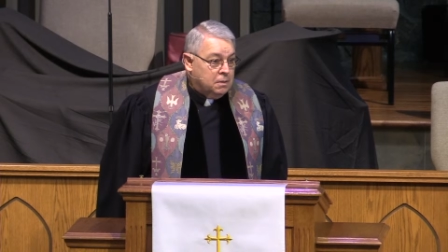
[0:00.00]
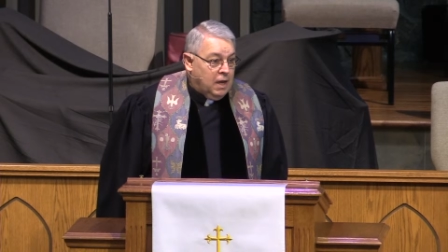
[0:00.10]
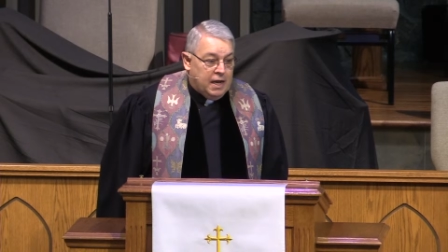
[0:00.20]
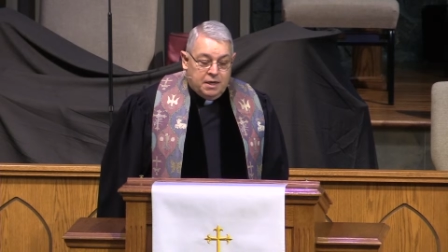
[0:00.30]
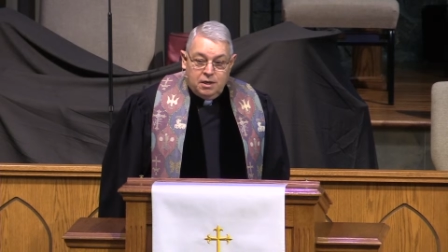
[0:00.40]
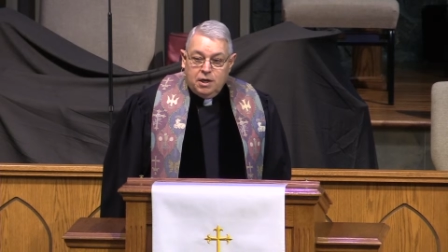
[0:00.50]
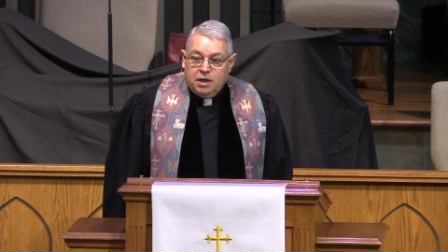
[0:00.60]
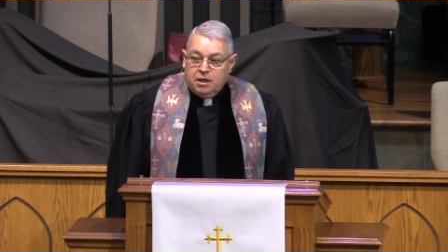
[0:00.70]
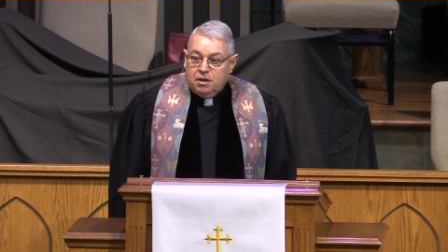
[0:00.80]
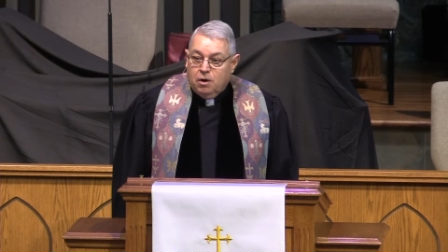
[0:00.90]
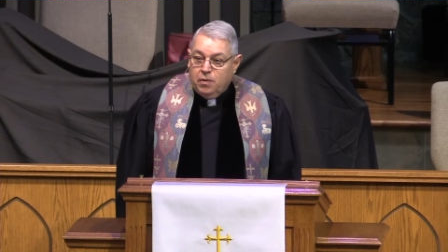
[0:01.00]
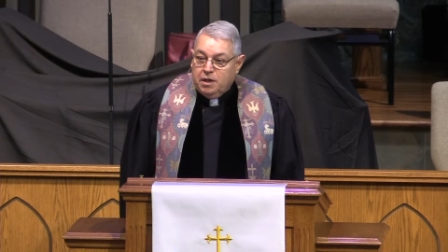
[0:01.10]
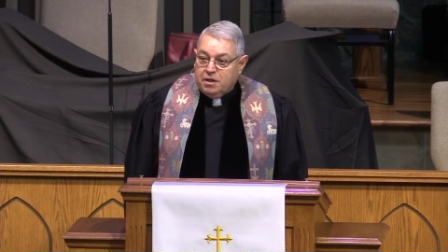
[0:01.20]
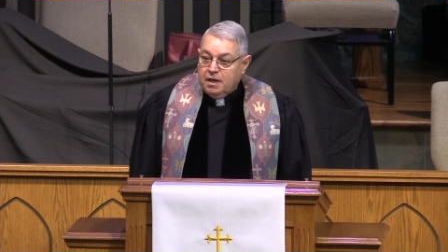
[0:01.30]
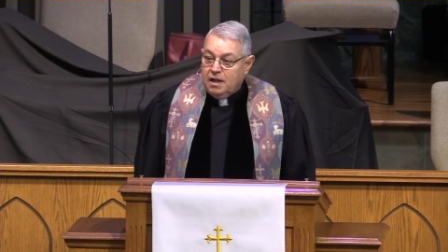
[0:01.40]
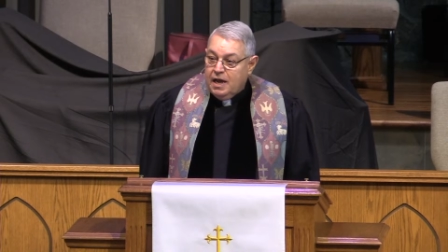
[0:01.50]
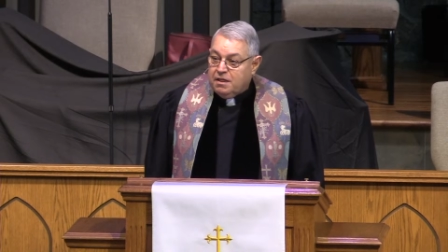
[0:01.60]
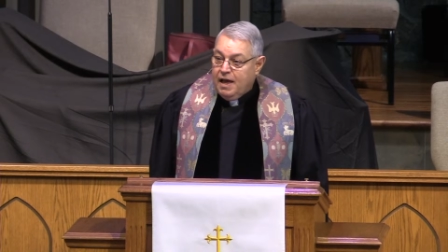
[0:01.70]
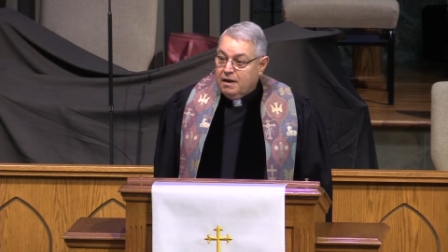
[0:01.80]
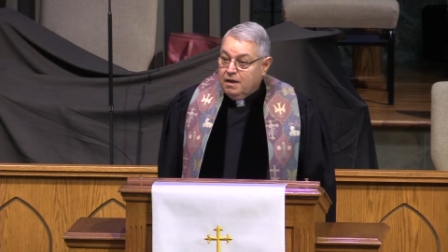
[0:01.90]
I didn't any, know anything
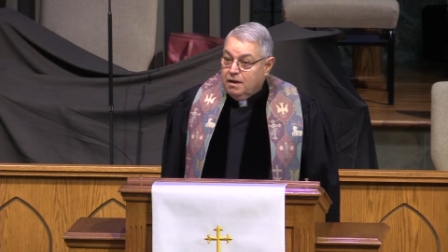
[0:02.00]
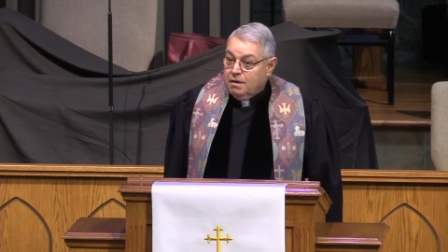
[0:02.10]
like that.